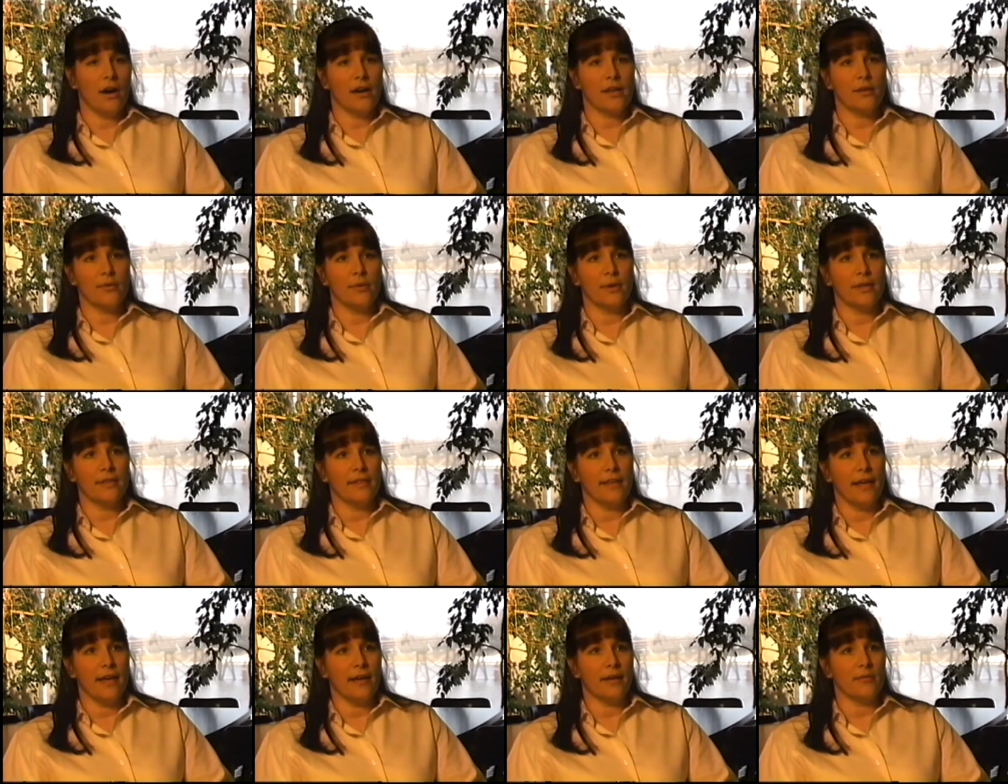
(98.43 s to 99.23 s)

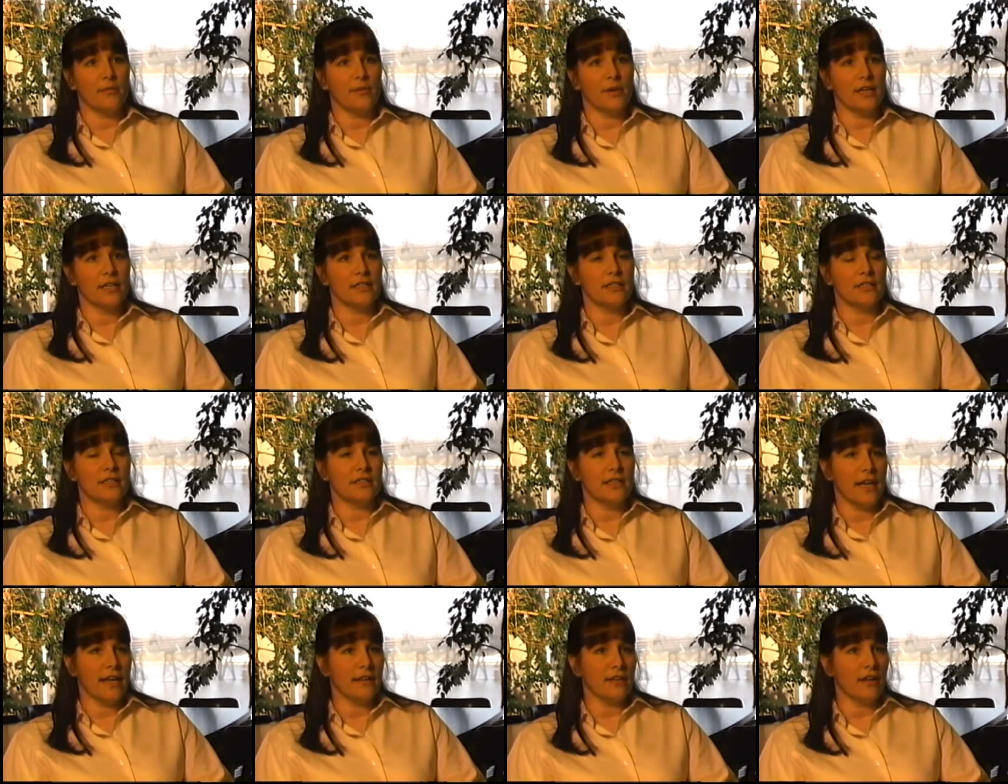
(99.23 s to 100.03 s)
arguing that when
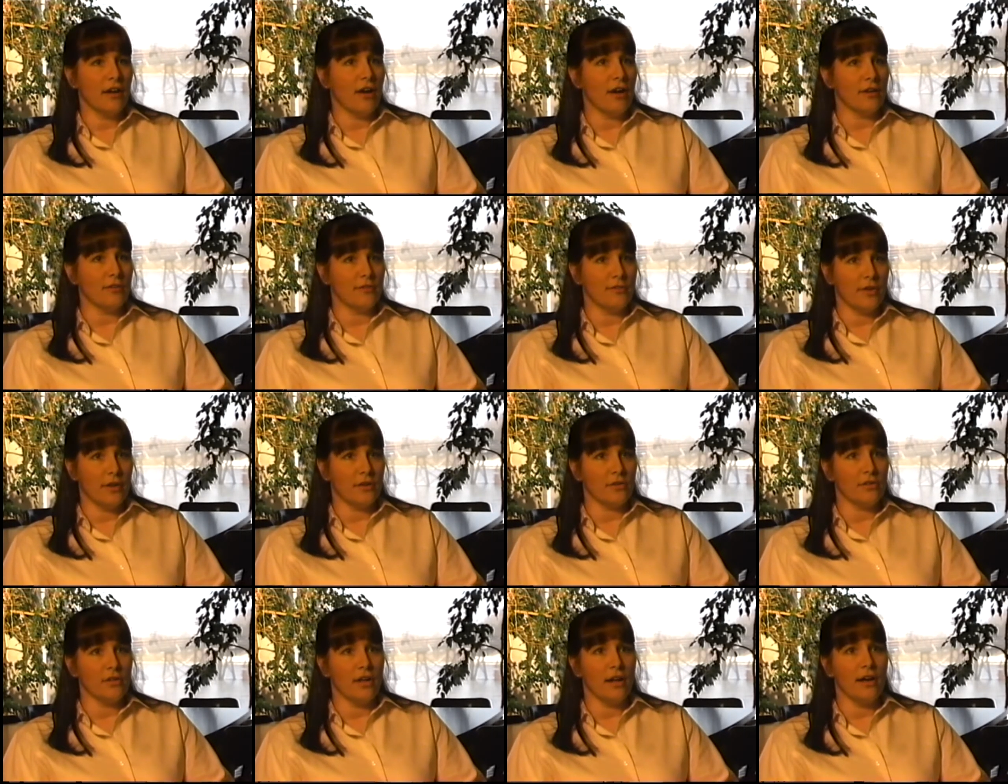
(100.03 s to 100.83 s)
state law and
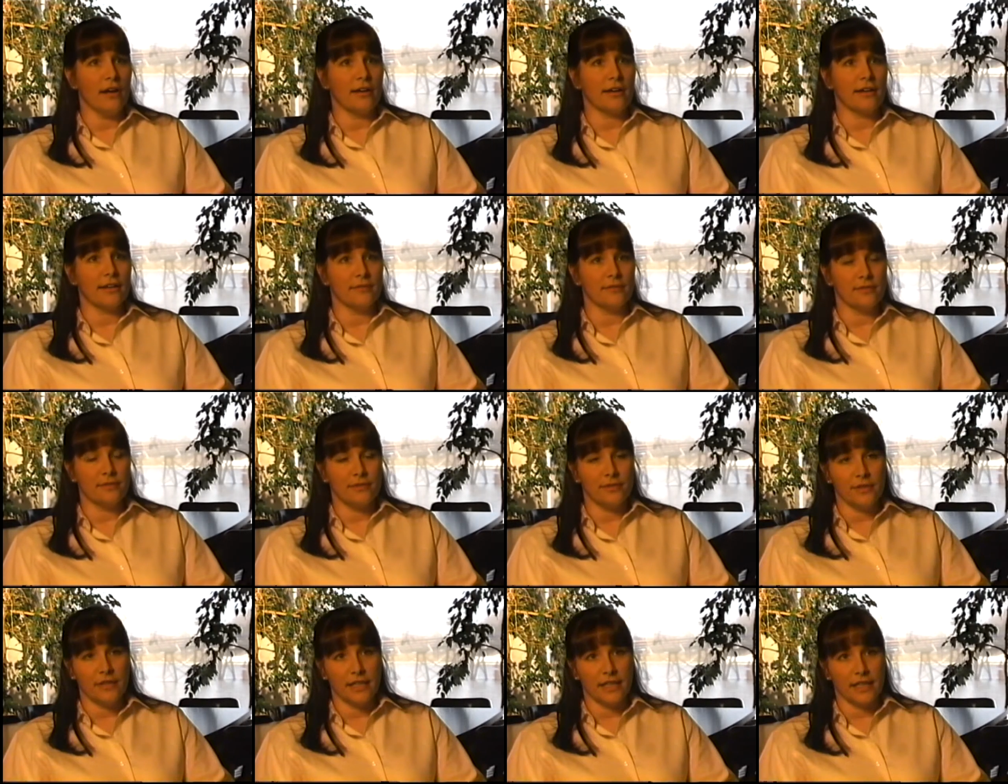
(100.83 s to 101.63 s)
federal law
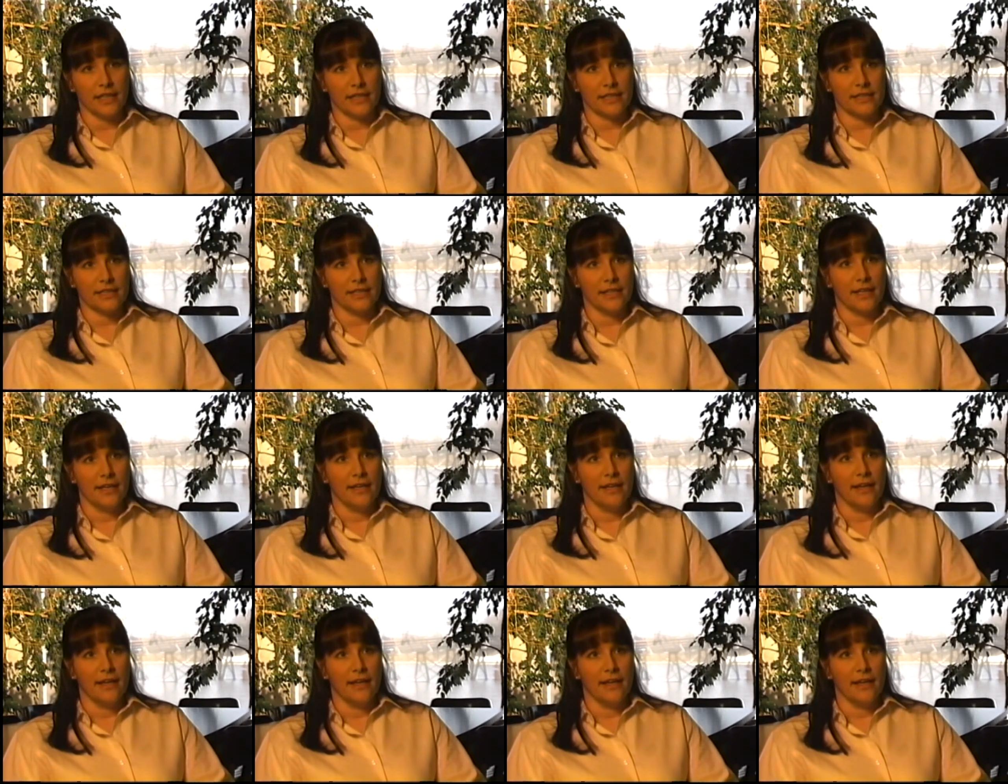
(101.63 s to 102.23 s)
conflict,